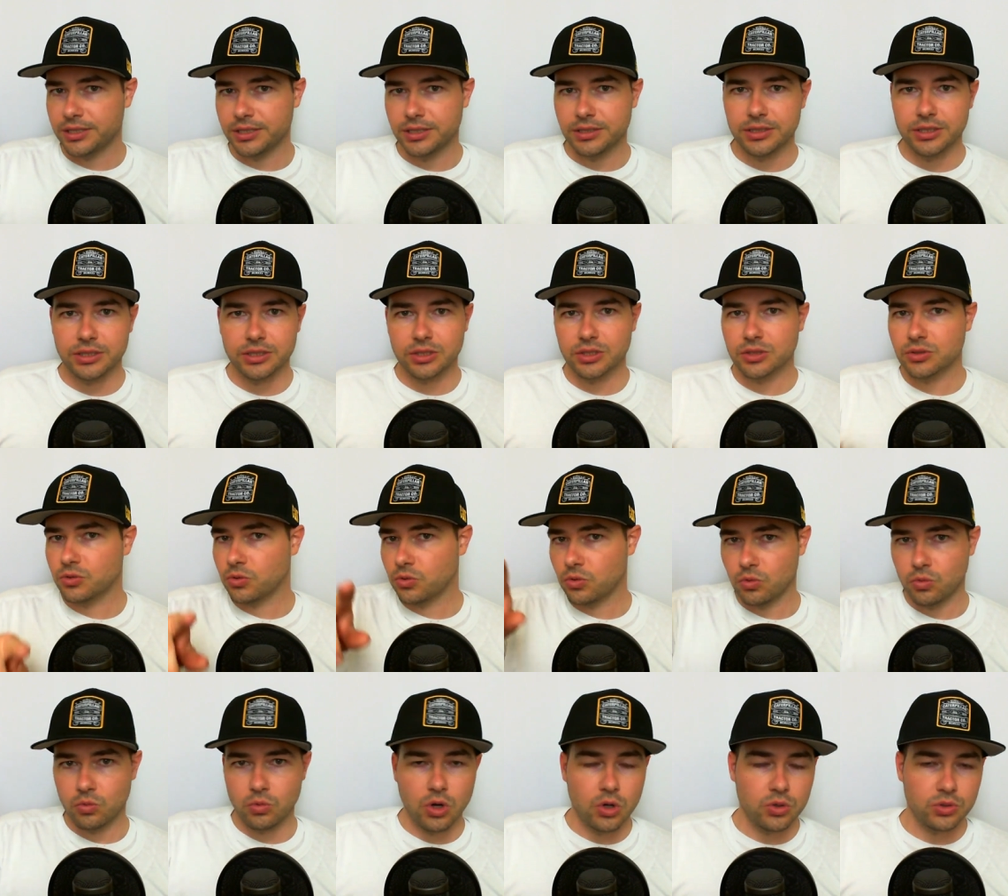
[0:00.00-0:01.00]
It just
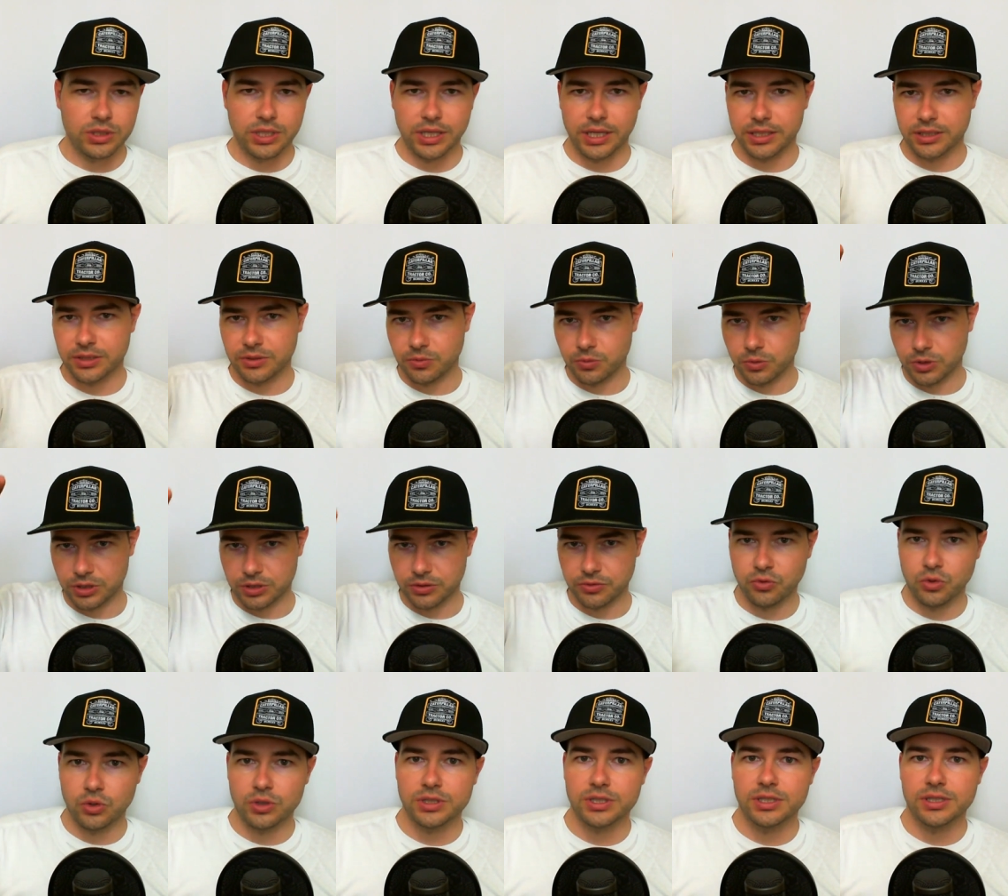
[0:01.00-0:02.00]
rotates, which
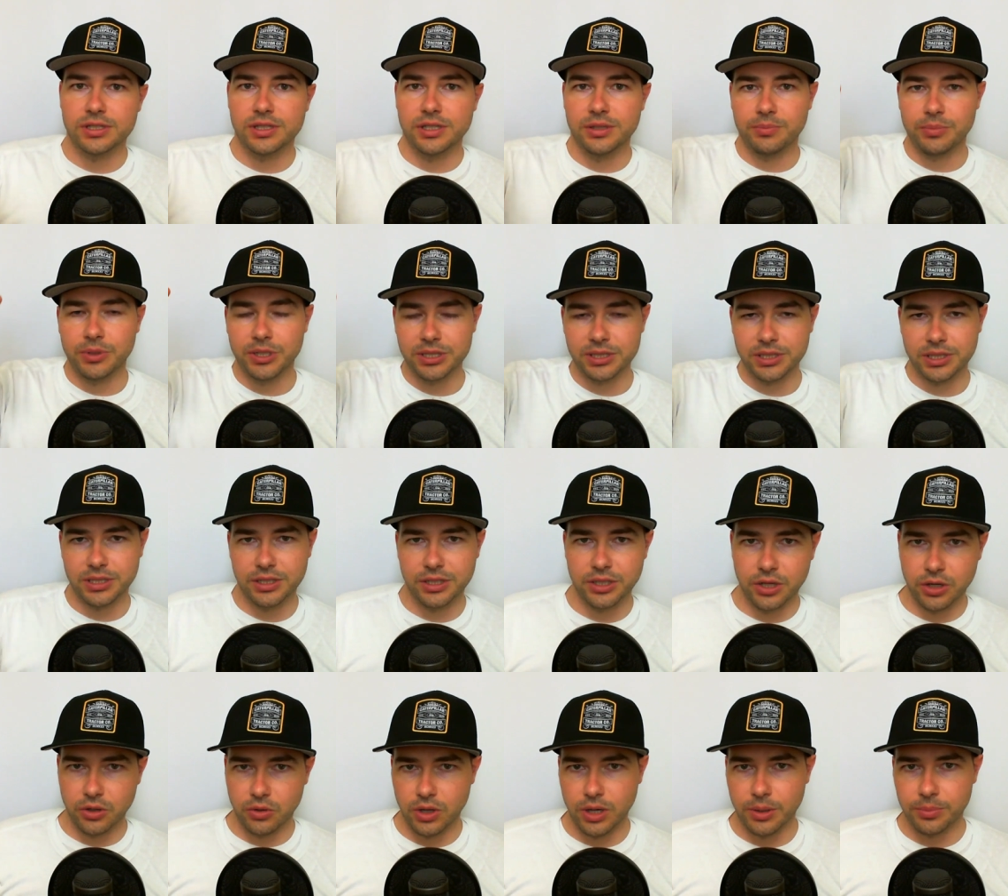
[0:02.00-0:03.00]
forces the piston to
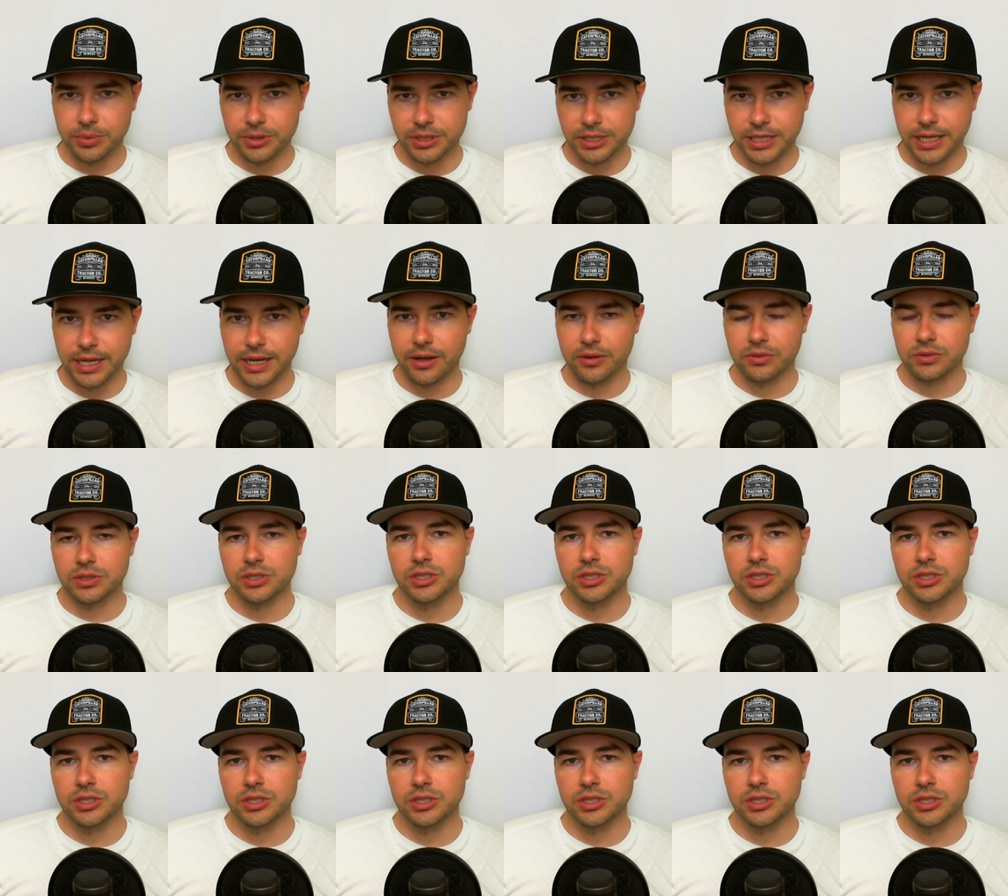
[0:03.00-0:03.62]
go up and down.